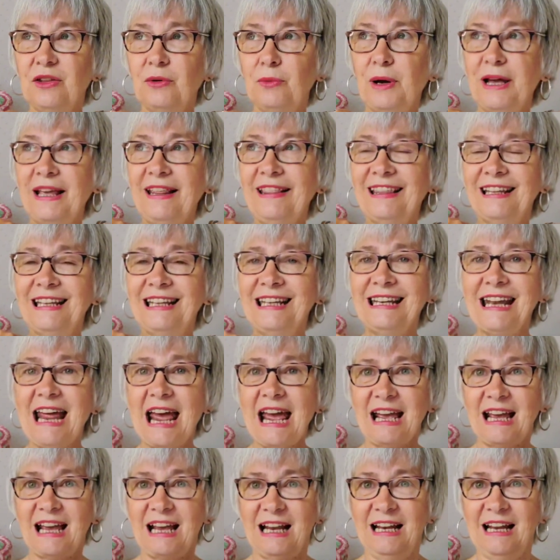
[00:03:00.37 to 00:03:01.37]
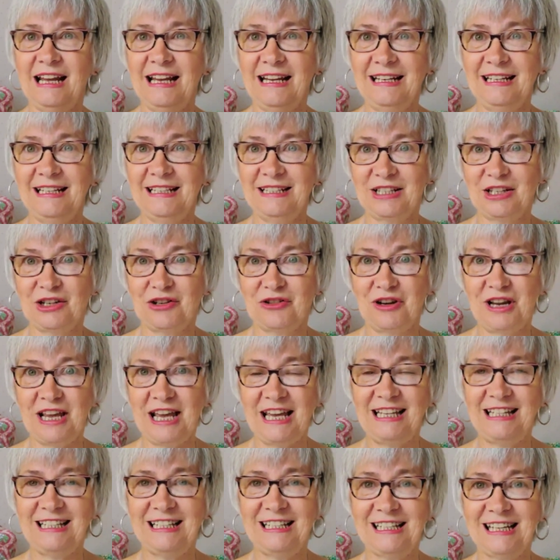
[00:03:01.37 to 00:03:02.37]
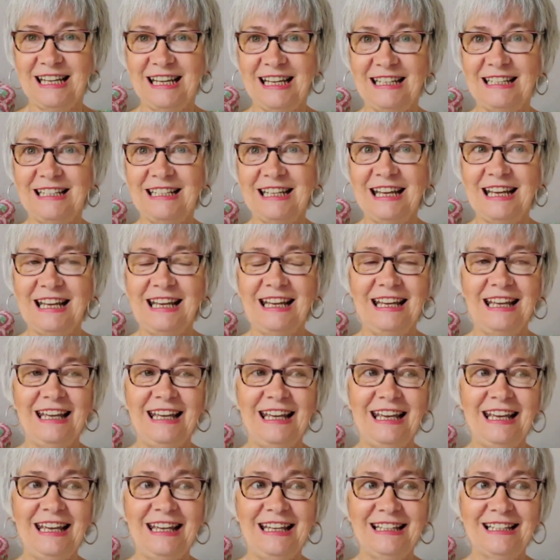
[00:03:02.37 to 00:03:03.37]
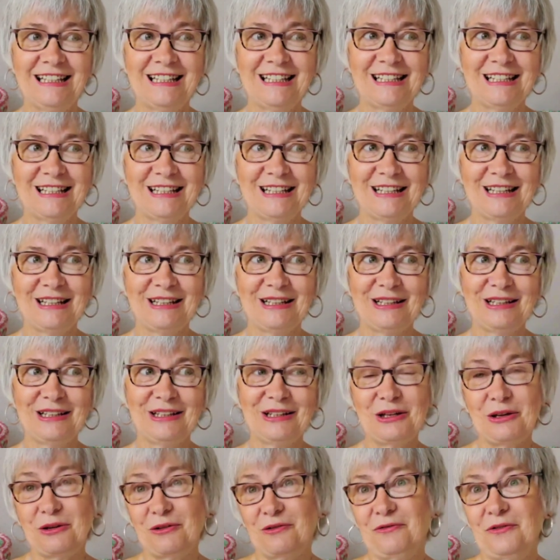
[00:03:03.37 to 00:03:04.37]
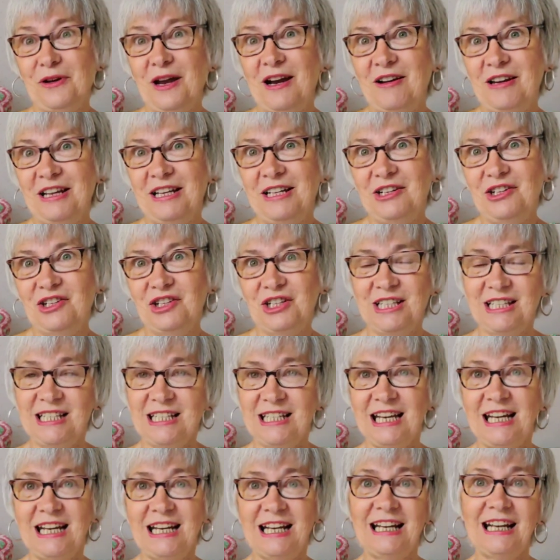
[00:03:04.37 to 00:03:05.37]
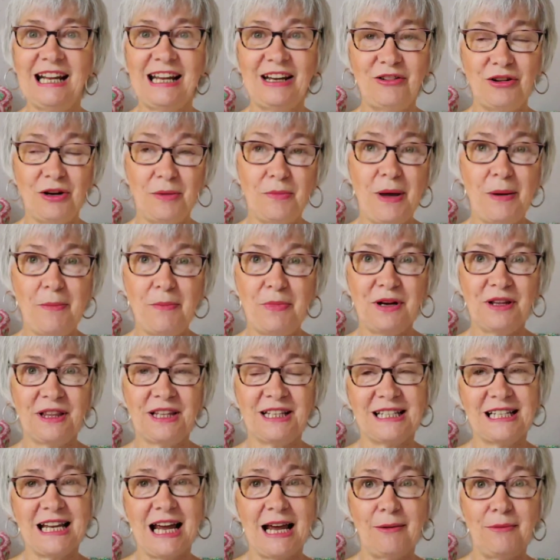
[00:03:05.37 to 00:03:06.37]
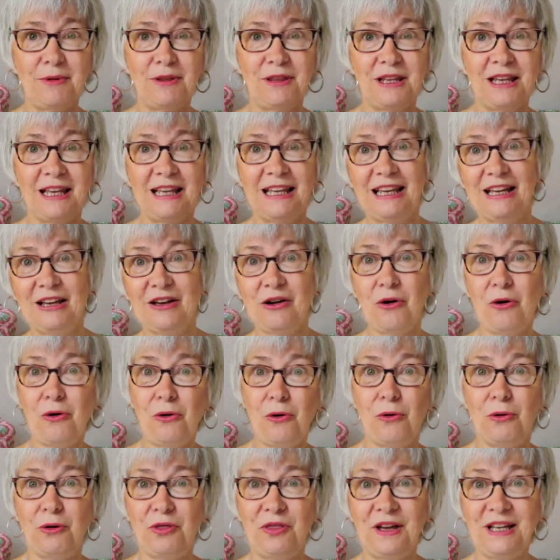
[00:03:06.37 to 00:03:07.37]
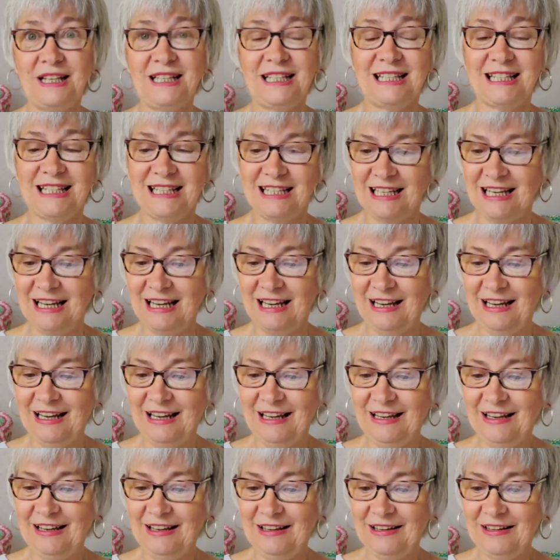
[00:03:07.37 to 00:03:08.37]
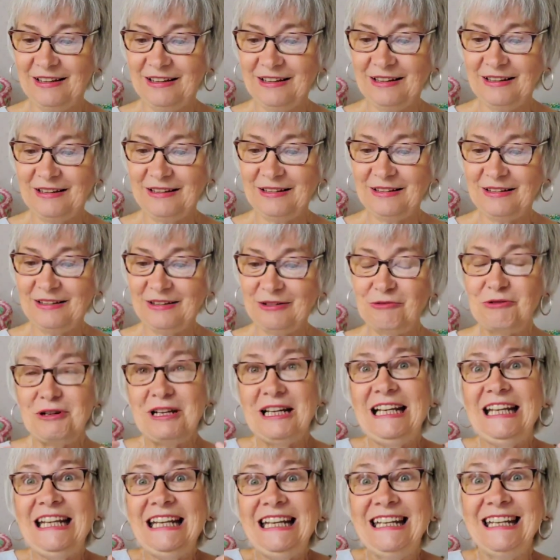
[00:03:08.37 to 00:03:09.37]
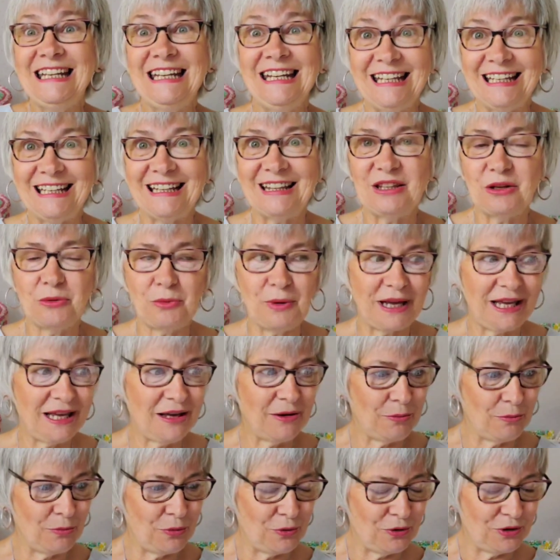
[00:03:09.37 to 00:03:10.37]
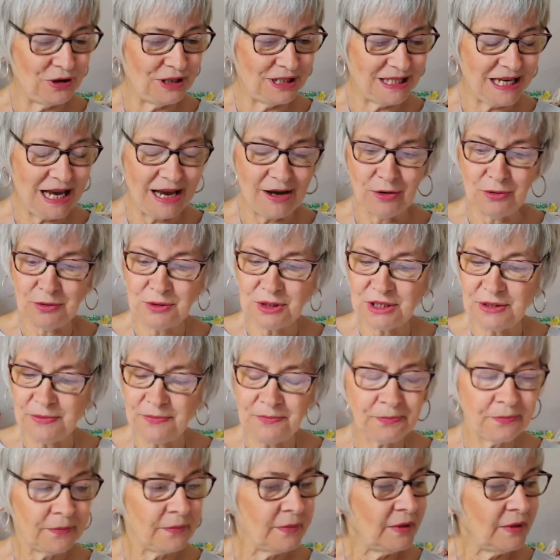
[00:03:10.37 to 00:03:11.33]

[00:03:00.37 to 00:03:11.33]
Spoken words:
way the neckline is created is very interesting, and I remember at the time thinking, oh, that's really neat the way it works out.